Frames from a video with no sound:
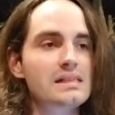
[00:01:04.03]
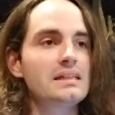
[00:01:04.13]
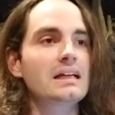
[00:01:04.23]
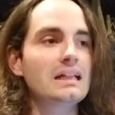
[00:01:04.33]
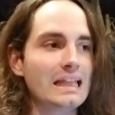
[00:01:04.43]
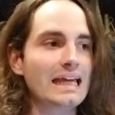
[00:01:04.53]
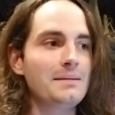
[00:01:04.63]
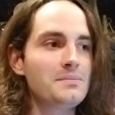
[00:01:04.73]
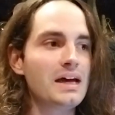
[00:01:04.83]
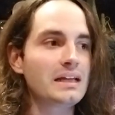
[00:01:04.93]
and
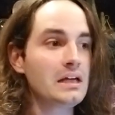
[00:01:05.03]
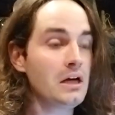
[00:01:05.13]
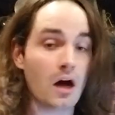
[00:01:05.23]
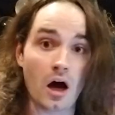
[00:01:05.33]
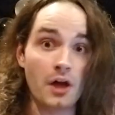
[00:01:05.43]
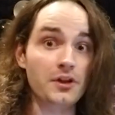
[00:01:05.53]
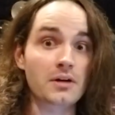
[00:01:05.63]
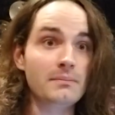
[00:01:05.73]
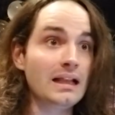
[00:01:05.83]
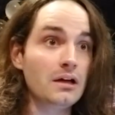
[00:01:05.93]
acclaim that other
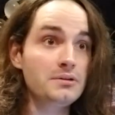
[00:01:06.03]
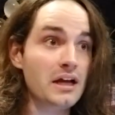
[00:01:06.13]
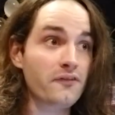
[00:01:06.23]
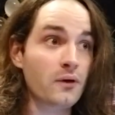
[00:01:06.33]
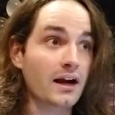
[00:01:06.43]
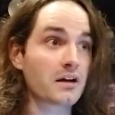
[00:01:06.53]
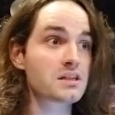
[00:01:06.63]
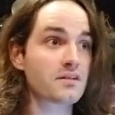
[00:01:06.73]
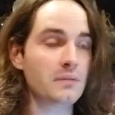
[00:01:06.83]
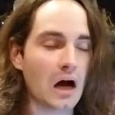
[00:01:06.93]
MELO-DEATH
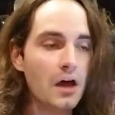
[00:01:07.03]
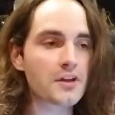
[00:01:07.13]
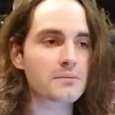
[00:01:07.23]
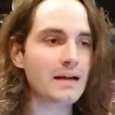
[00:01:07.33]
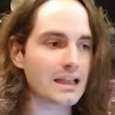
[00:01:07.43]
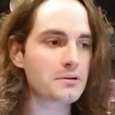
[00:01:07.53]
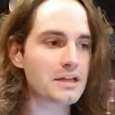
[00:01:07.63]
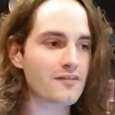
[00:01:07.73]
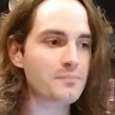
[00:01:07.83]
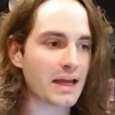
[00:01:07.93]
records from other
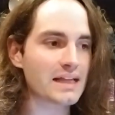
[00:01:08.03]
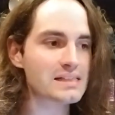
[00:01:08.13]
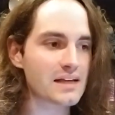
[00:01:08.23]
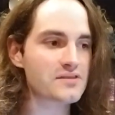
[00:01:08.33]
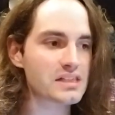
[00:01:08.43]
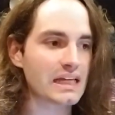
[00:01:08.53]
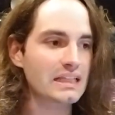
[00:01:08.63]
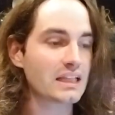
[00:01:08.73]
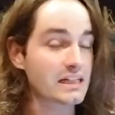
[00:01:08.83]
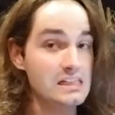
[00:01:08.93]
MELO-DEATH bands have
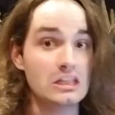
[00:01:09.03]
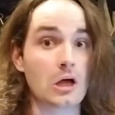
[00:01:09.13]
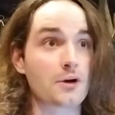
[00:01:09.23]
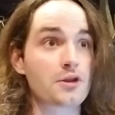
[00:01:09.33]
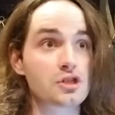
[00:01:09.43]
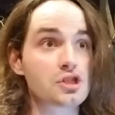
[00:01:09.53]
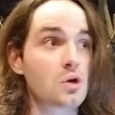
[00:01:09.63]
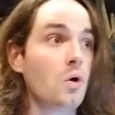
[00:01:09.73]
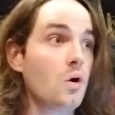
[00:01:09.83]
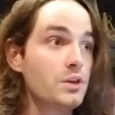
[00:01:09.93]
seen, like Slaughter the
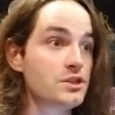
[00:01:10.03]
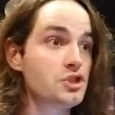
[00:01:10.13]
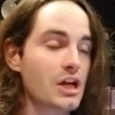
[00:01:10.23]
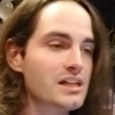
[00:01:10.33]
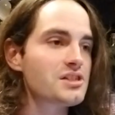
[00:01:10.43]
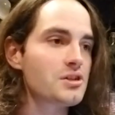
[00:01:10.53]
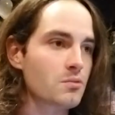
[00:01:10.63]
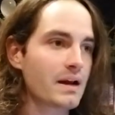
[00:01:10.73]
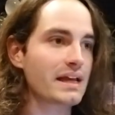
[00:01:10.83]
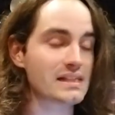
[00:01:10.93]
Soul, The Jester
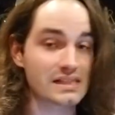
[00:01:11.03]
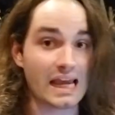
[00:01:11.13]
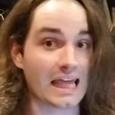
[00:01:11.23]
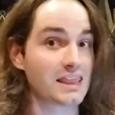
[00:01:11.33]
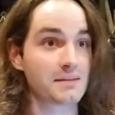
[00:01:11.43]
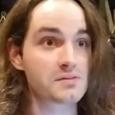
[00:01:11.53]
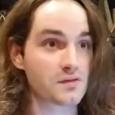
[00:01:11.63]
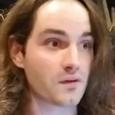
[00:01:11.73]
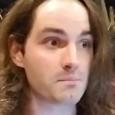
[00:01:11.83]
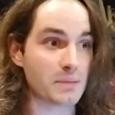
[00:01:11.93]
Race, Anthems
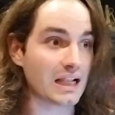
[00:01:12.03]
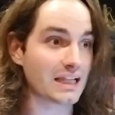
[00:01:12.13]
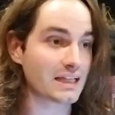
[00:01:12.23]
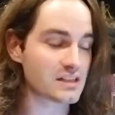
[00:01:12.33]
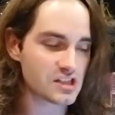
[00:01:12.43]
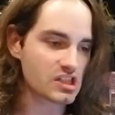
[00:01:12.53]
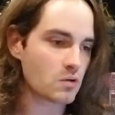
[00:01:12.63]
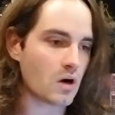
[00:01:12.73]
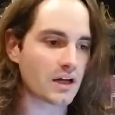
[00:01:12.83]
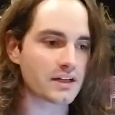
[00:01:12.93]
of Rebellion,
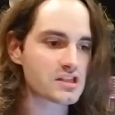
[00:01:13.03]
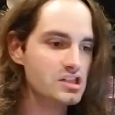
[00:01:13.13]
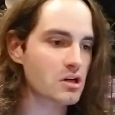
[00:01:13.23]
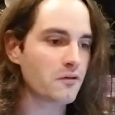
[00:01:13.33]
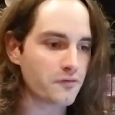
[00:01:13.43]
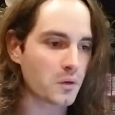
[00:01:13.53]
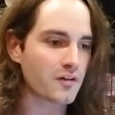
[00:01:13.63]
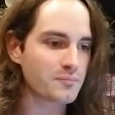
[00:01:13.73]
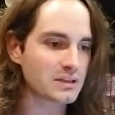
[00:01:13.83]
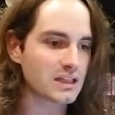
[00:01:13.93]
so on and so
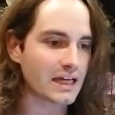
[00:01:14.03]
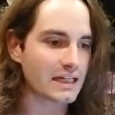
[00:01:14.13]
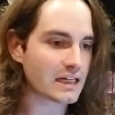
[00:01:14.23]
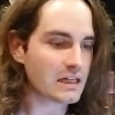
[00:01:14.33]
forth, but like,